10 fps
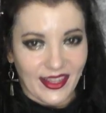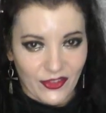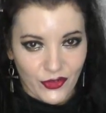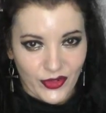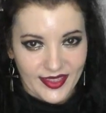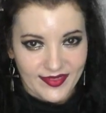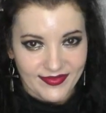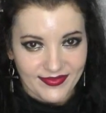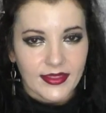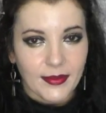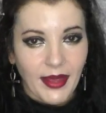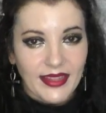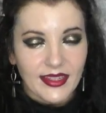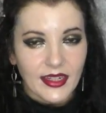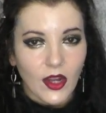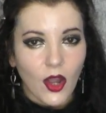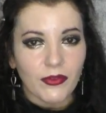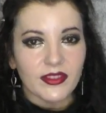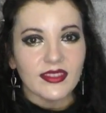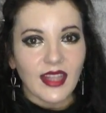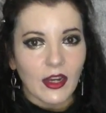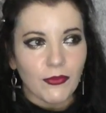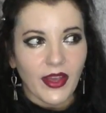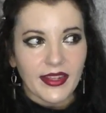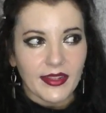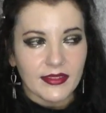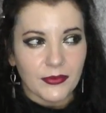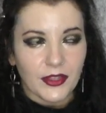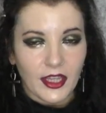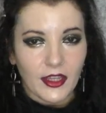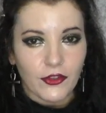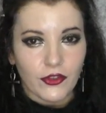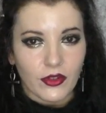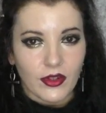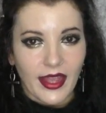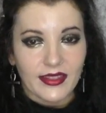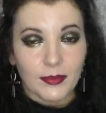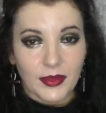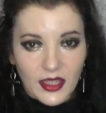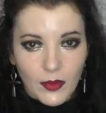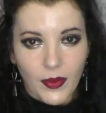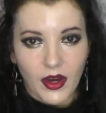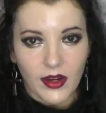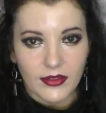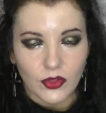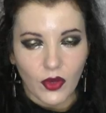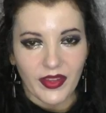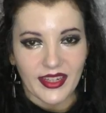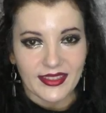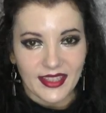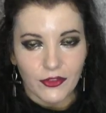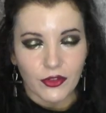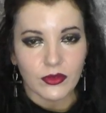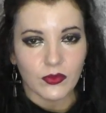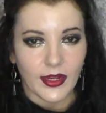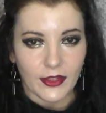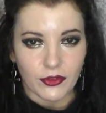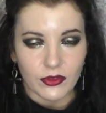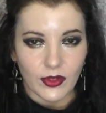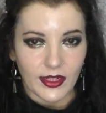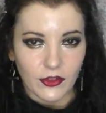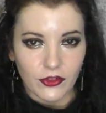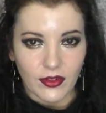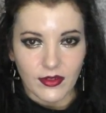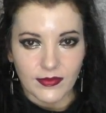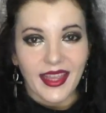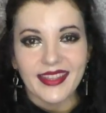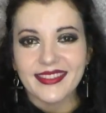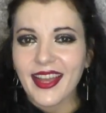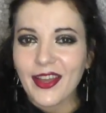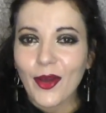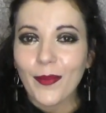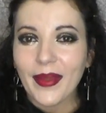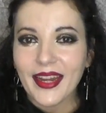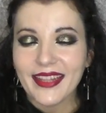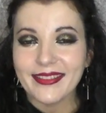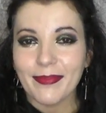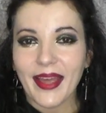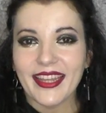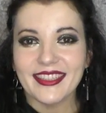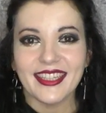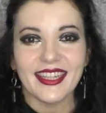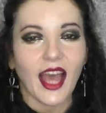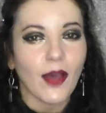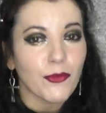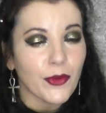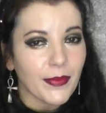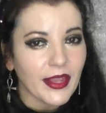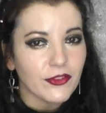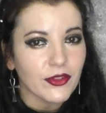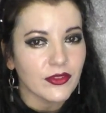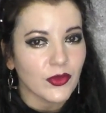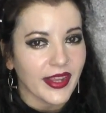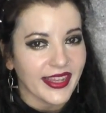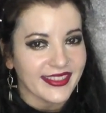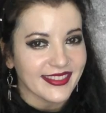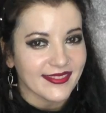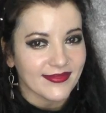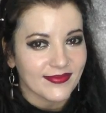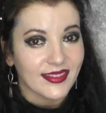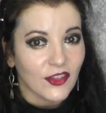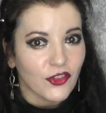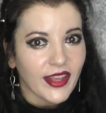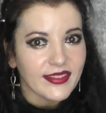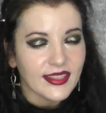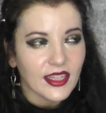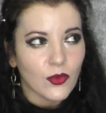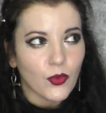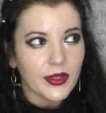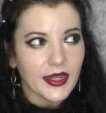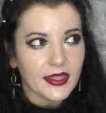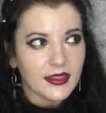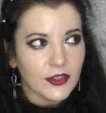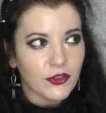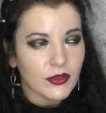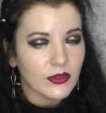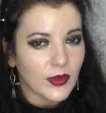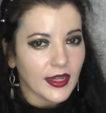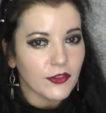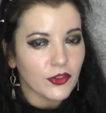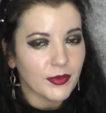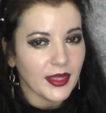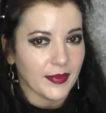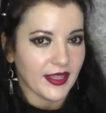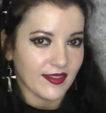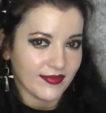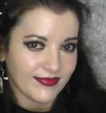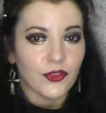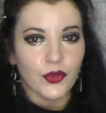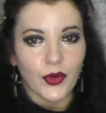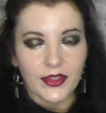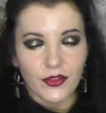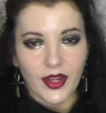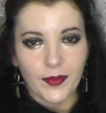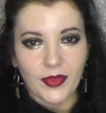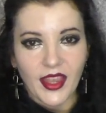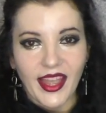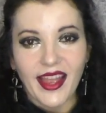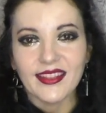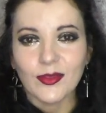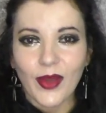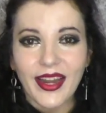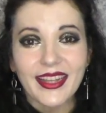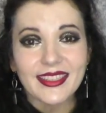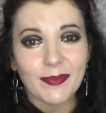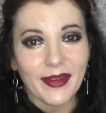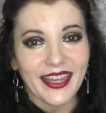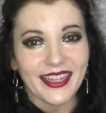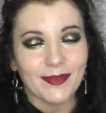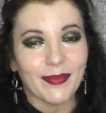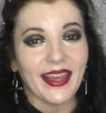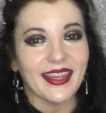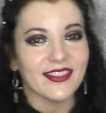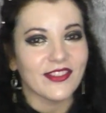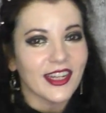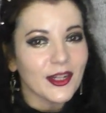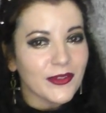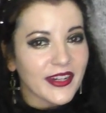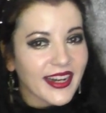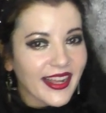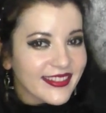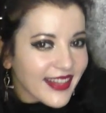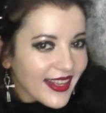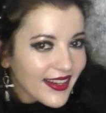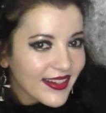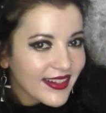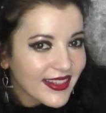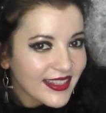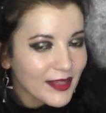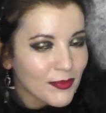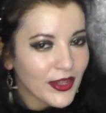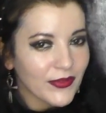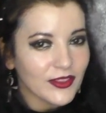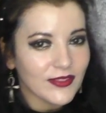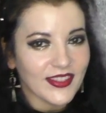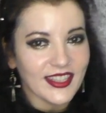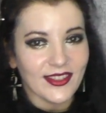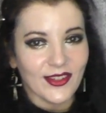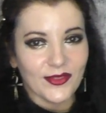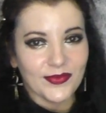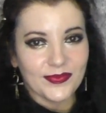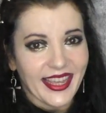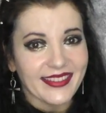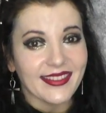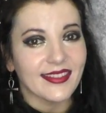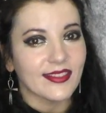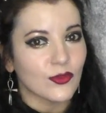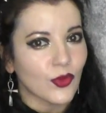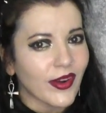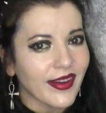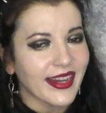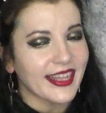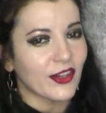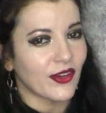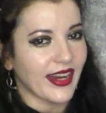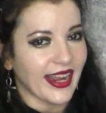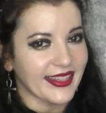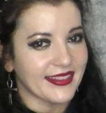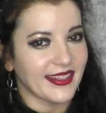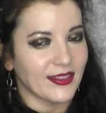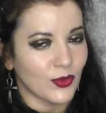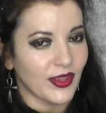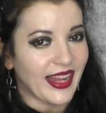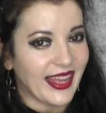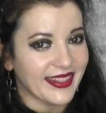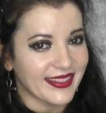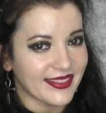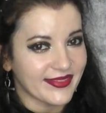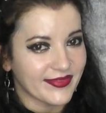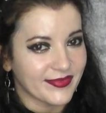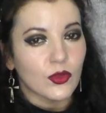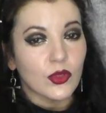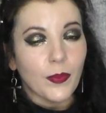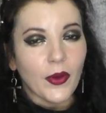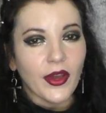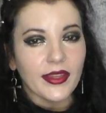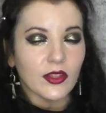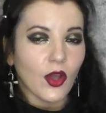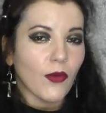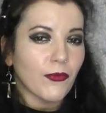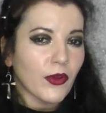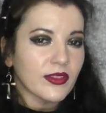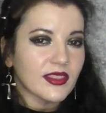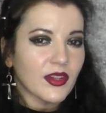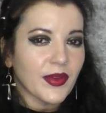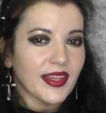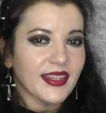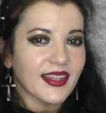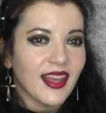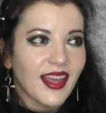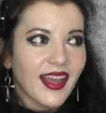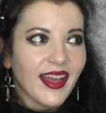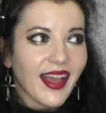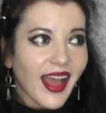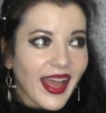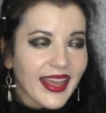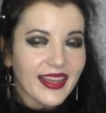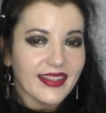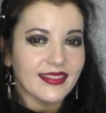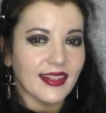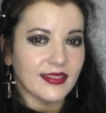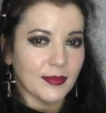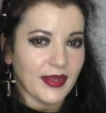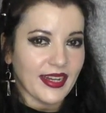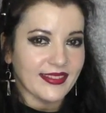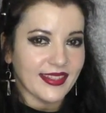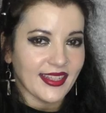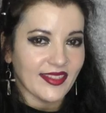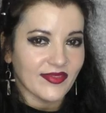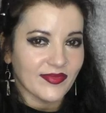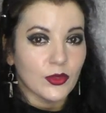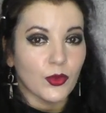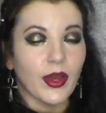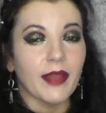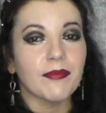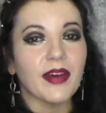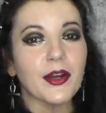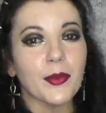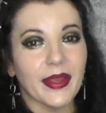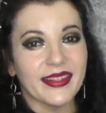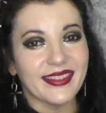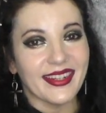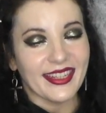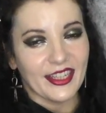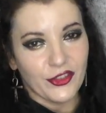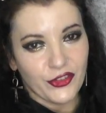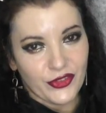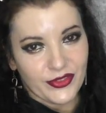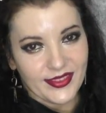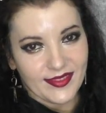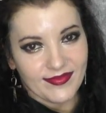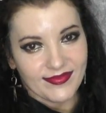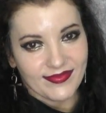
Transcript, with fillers: century. The matter of self identification as being part of an indigenous religious tradition is accompanied by the aforementioned traits suggesting what an indigenous religion may be. Druidry as well explained by Jennifer Uzzell in a previous video, is strongly connected to the land, to the point of fostering a high sensibility to environmental issues.